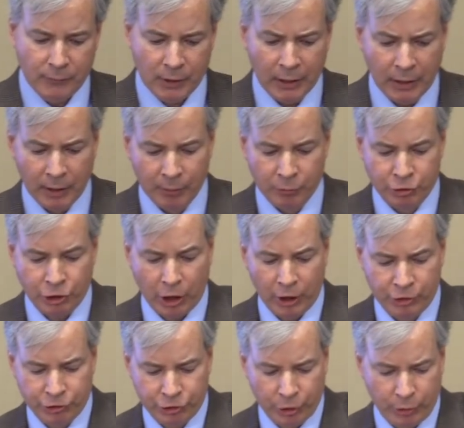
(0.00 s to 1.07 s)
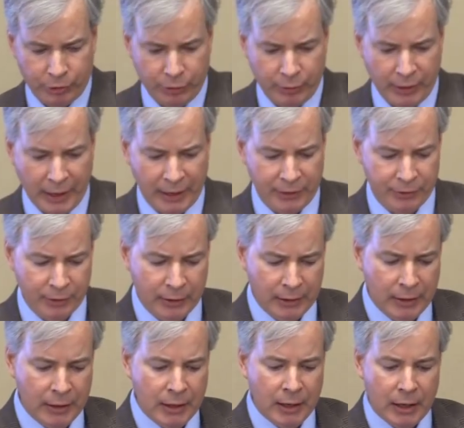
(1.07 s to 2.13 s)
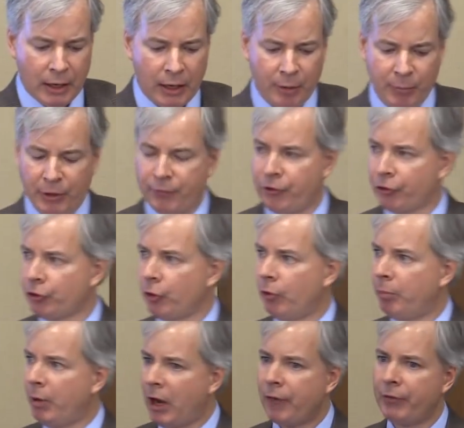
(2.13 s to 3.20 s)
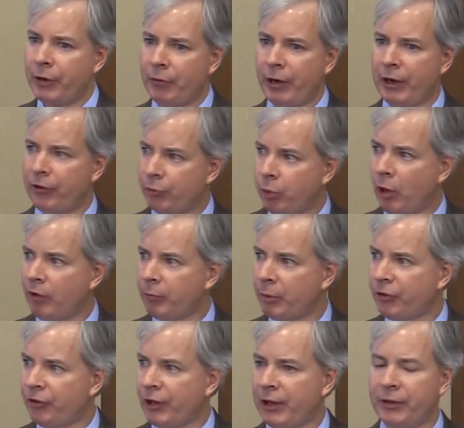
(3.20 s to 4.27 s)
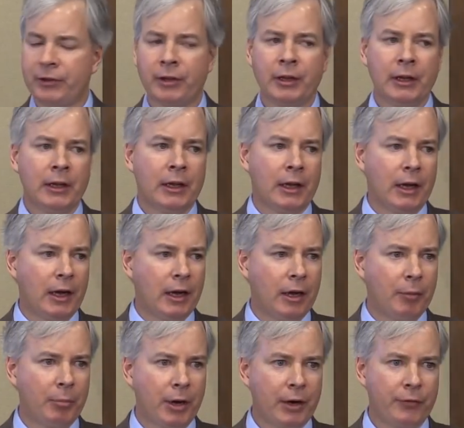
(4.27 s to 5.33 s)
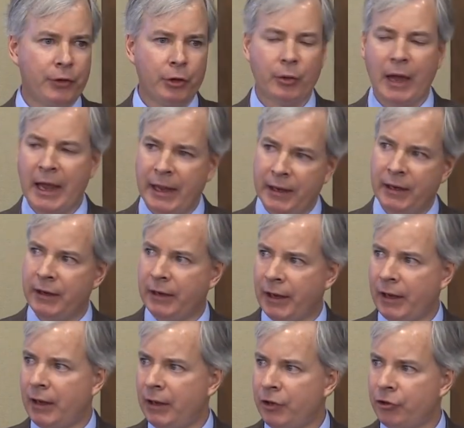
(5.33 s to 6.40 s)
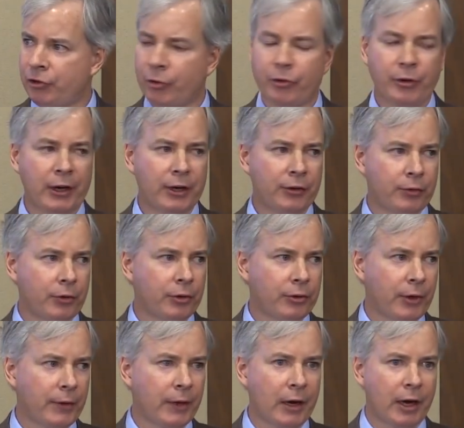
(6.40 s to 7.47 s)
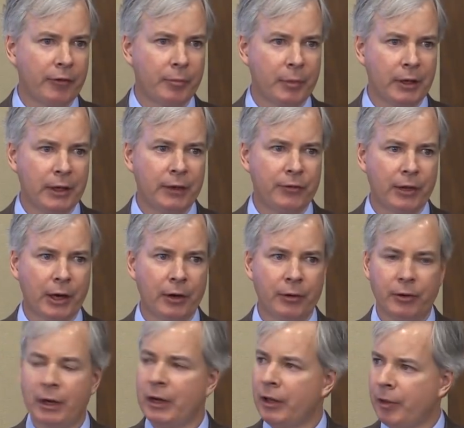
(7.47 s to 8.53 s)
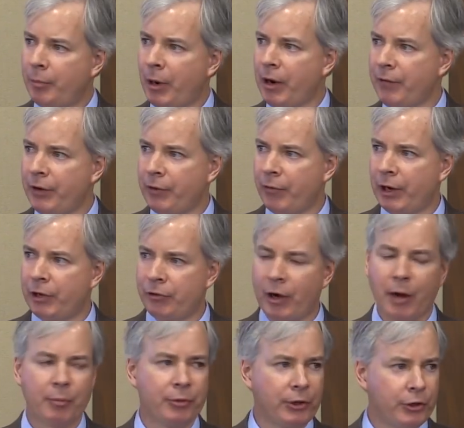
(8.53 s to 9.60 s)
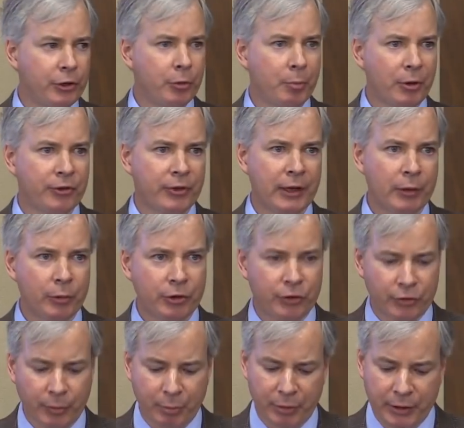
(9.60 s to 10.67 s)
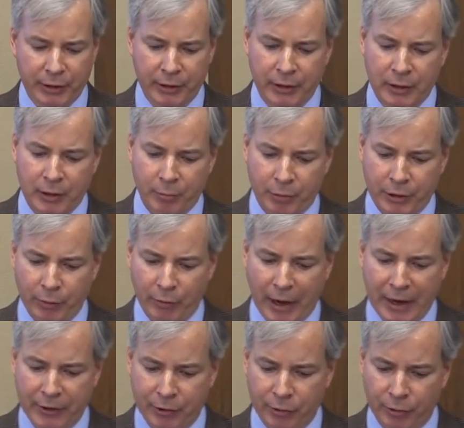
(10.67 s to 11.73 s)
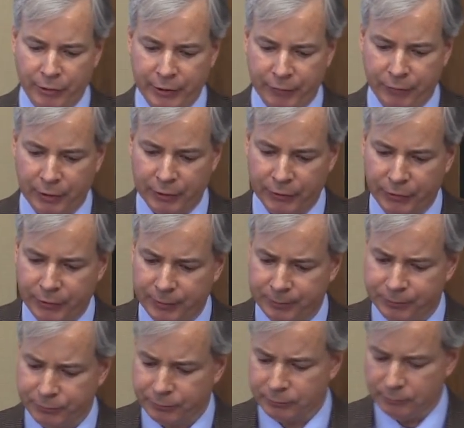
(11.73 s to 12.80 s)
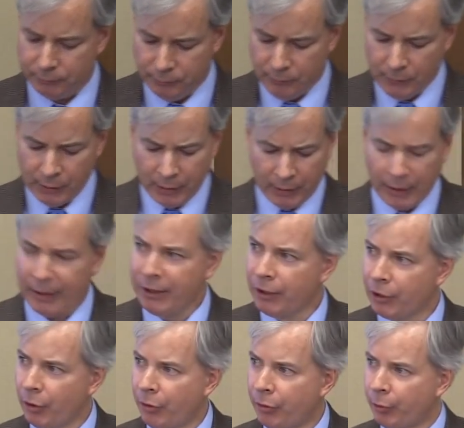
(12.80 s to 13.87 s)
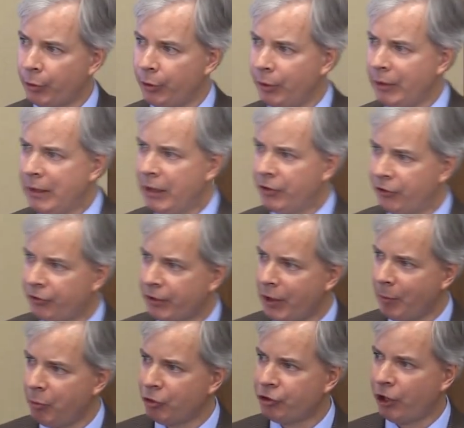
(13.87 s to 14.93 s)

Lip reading: John showed you that the official poverty rate is 12%, but if you add in additional transfers that the government leaves out, the poverty rate drops to 2%, which is a pretty radical difference. I'm going to go through just a couple